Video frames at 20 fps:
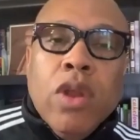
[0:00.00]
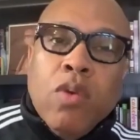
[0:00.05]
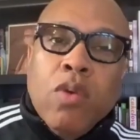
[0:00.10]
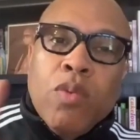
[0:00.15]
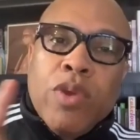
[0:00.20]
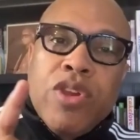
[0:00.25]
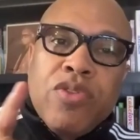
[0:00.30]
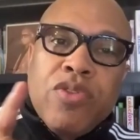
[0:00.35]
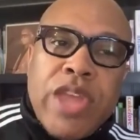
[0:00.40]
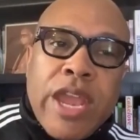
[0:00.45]

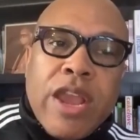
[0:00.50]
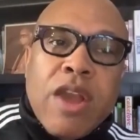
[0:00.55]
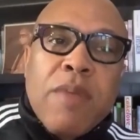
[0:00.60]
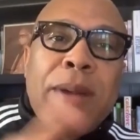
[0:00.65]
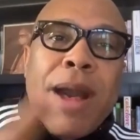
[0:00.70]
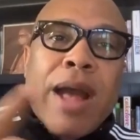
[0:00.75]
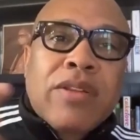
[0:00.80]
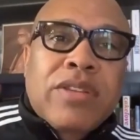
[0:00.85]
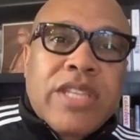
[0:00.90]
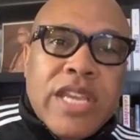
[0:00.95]
when you think
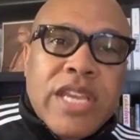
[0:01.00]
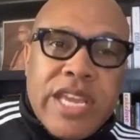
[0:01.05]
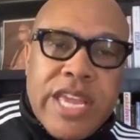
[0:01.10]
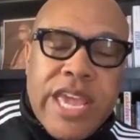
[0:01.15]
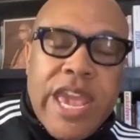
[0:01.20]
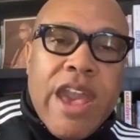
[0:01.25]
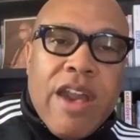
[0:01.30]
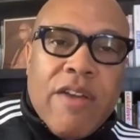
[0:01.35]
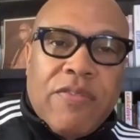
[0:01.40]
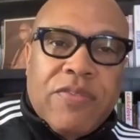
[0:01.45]
about the
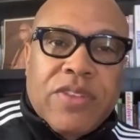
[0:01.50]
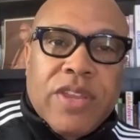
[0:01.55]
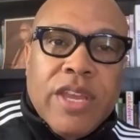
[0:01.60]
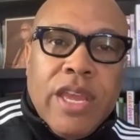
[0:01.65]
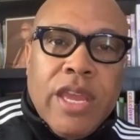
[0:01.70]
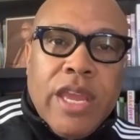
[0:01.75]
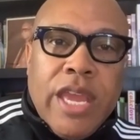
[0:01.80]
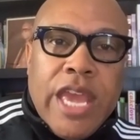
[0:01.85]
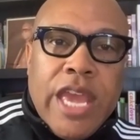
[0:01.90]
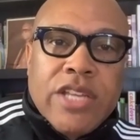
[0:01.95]
gift,
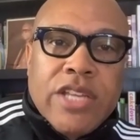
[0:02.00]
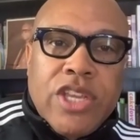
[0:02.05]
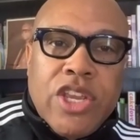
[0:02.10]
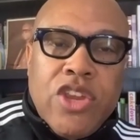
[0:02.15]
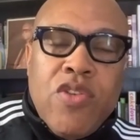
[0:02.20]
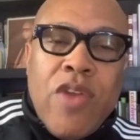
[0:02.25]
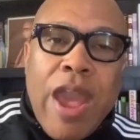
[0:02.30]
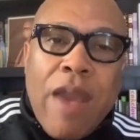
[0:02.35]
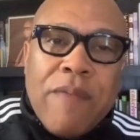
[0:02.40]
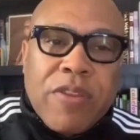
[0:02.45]
is
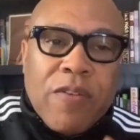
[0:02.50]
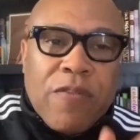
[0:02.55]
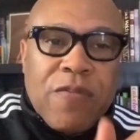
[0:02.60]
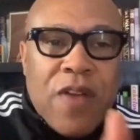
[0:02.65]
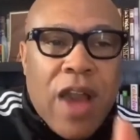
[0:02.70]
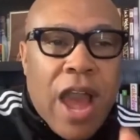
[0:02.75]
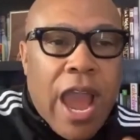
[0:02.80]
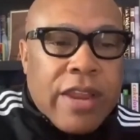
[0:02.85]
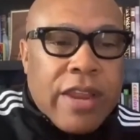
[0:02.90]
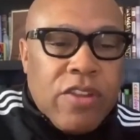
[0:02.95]
you have to
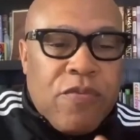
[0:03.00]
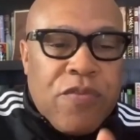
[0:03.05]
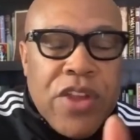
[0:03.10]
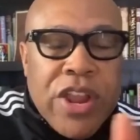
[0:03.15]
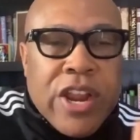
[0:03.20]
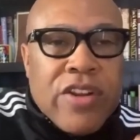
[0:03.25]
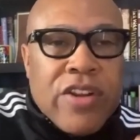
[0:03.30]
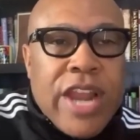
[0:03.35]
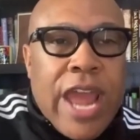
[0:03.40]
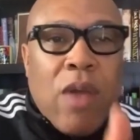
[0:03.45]

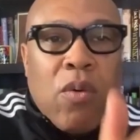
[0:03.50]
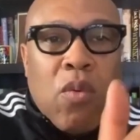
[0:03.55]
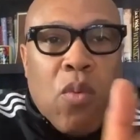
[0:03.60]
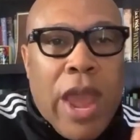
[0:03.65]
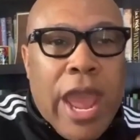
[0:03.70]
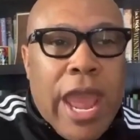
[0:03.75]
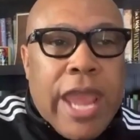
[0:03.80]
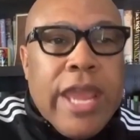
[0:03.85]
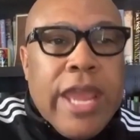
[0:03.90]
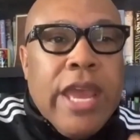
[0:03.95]
figure that
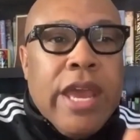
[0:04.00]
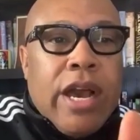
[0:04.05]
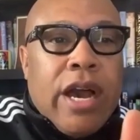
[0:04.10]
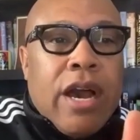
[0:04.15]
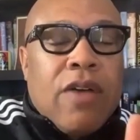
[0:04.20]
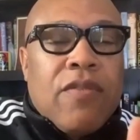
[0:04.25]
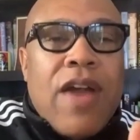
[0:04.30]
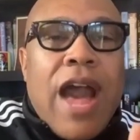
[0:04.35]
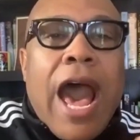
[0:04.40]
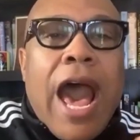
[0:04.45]
way
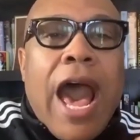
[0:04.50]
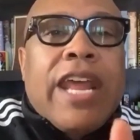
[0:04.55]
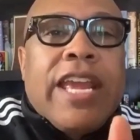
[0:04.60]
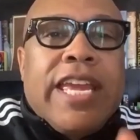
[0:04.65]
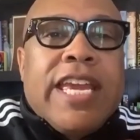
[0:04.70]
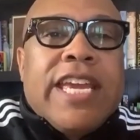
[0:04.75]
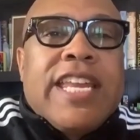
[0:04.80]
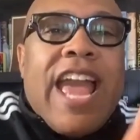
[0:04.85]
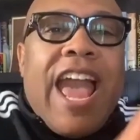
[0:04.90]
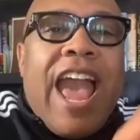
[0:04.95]
of how to
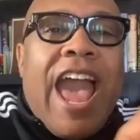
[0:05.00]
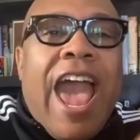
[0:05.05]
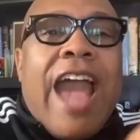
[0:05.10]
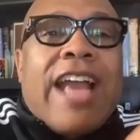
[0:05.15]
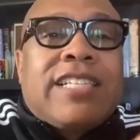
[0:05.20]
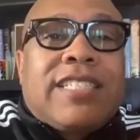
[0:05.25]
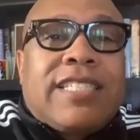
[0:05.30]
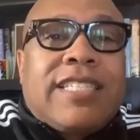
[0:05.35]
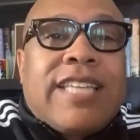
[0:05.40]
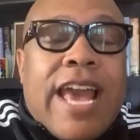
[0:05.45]
get
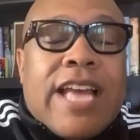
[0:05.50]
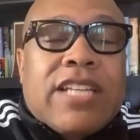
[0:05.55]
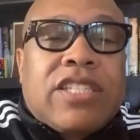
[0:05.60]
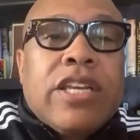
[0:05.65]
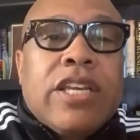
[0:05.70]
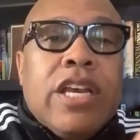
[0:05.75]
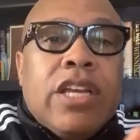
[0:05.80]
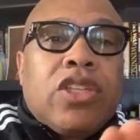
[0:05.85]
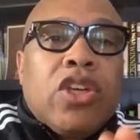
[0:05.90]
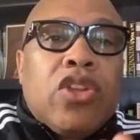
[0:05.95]
access
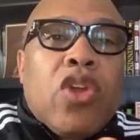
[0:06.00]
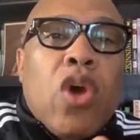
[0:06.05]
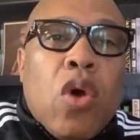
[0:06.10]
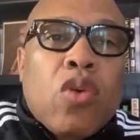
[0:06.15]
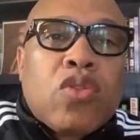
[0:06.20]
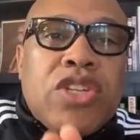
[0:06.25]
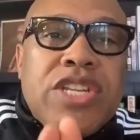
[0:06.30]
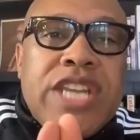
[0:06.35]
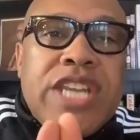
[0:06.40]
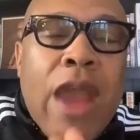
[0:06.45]
to
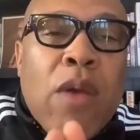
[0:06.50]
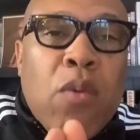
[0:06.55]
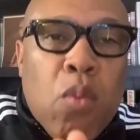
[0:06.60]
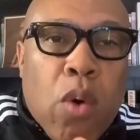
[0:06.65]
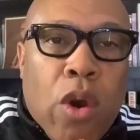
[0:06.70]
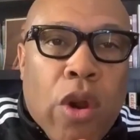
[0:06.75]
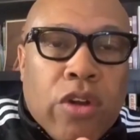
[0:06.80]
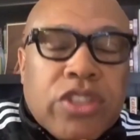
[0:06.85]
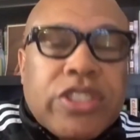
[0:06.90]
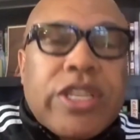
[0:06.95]
those
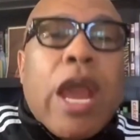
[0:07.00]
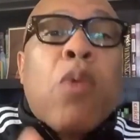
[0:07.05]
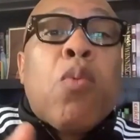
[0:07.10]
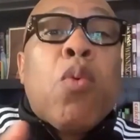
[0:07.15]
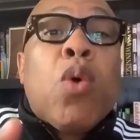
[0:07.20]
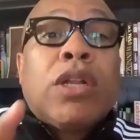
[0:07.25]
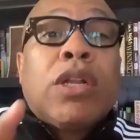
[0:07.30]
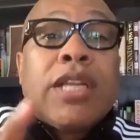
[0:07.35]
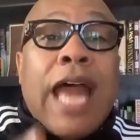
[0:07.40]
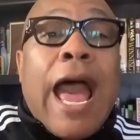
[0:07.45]
networks that
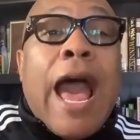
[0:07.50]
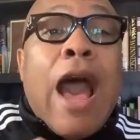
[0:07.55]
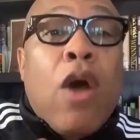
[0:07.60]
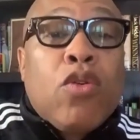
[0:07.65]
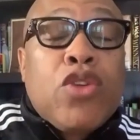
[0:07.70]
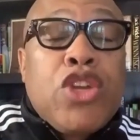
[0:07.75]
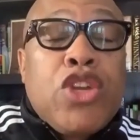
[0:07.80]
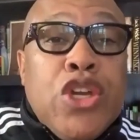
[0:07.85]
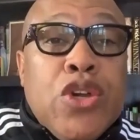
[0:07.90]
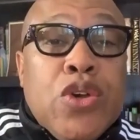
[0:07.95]
will
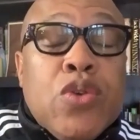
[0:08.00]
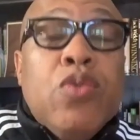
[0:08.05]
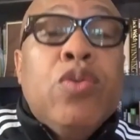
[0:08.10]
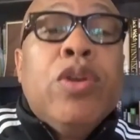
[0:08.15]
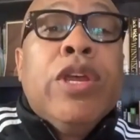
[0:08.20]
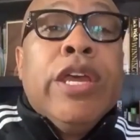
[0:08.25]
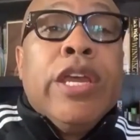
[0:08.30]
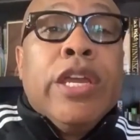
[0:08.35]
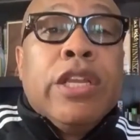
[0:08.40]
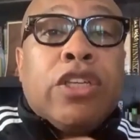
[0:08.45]
allow you
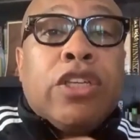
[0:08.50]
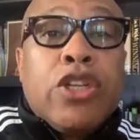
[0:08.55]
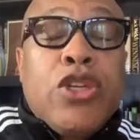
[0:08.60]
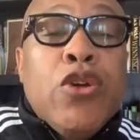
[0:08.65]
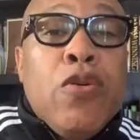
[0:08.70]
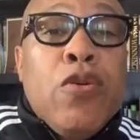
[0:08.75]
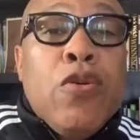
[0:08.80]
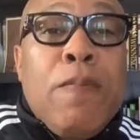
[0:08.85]
to do